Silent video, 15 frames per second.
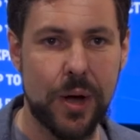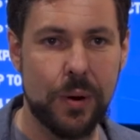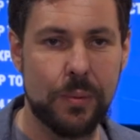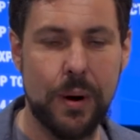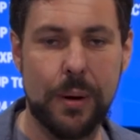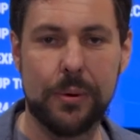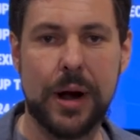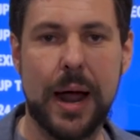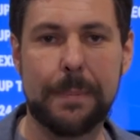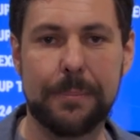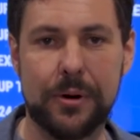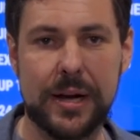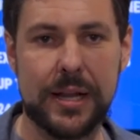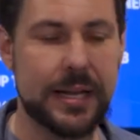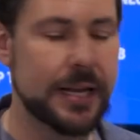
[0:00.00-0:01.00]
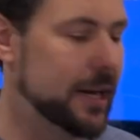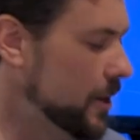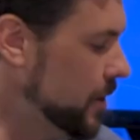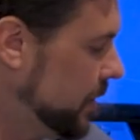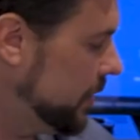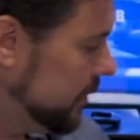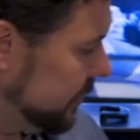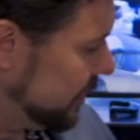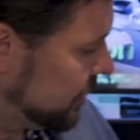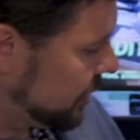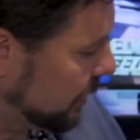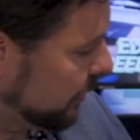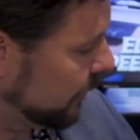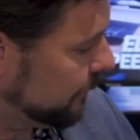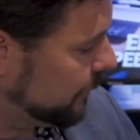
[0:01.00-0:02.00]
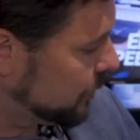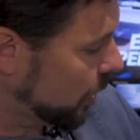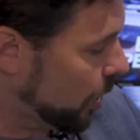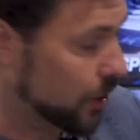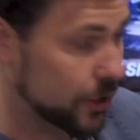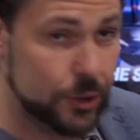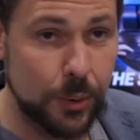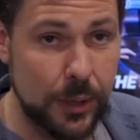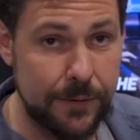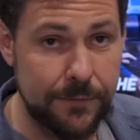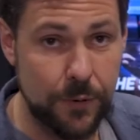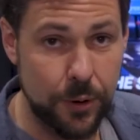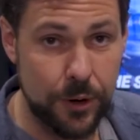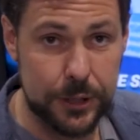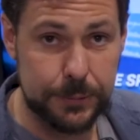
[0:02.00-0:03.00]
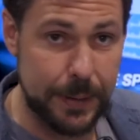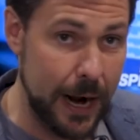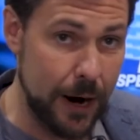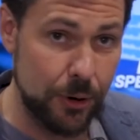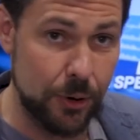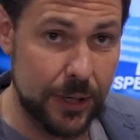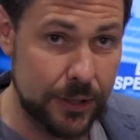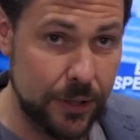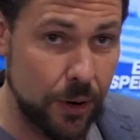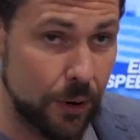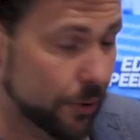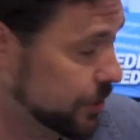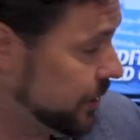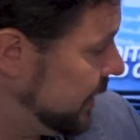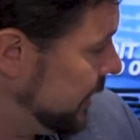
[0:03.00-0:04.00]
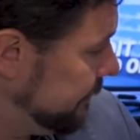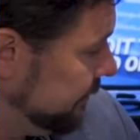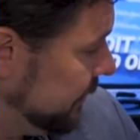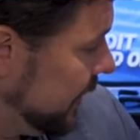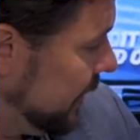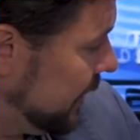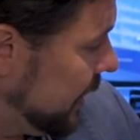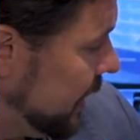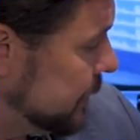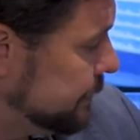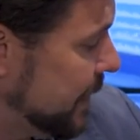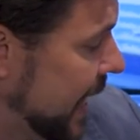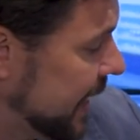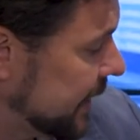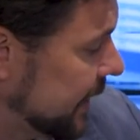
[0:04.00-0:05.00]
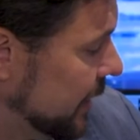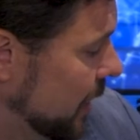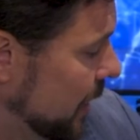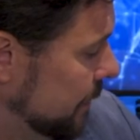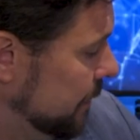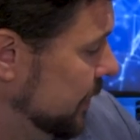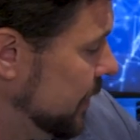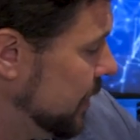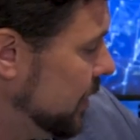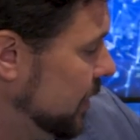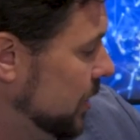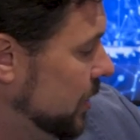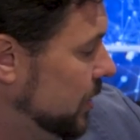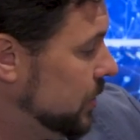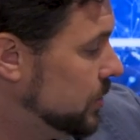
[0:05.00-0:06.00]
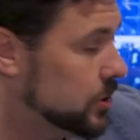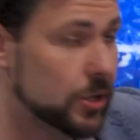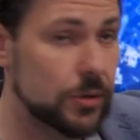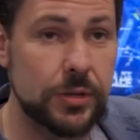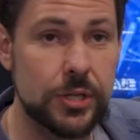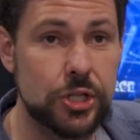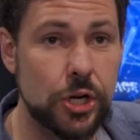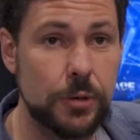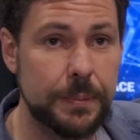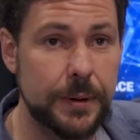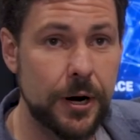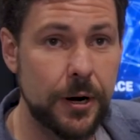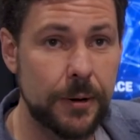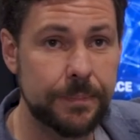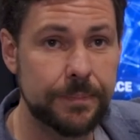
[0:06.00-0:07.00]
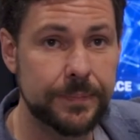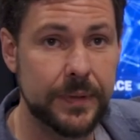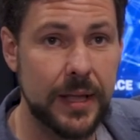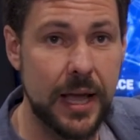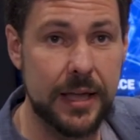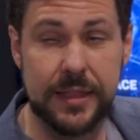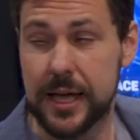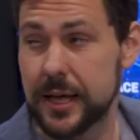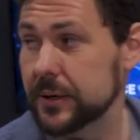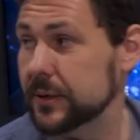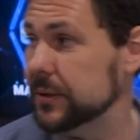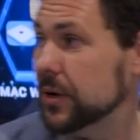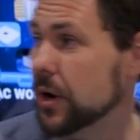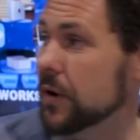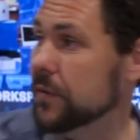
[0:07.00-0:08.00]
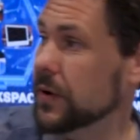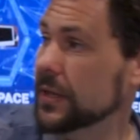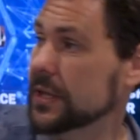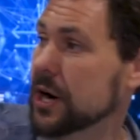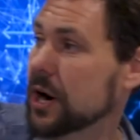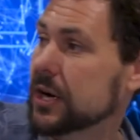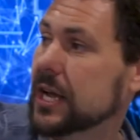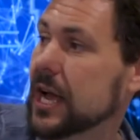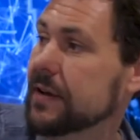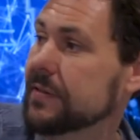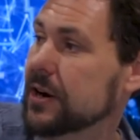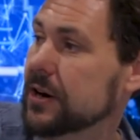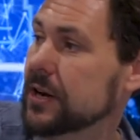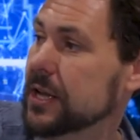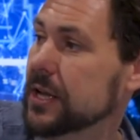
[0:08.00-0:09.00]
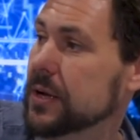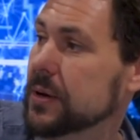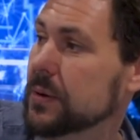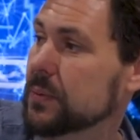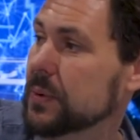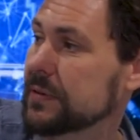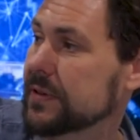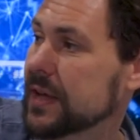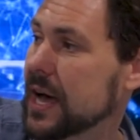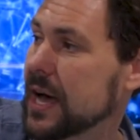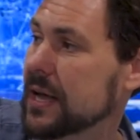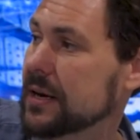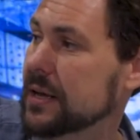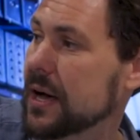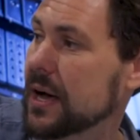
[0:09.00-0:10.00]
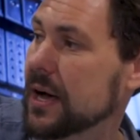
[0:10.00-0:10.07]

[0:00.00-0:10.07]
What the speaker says: what we're operating here. The Jellyfish R24 is powering the whole thing. It's backing up to the Jupiter. And then over in the archive area, we've got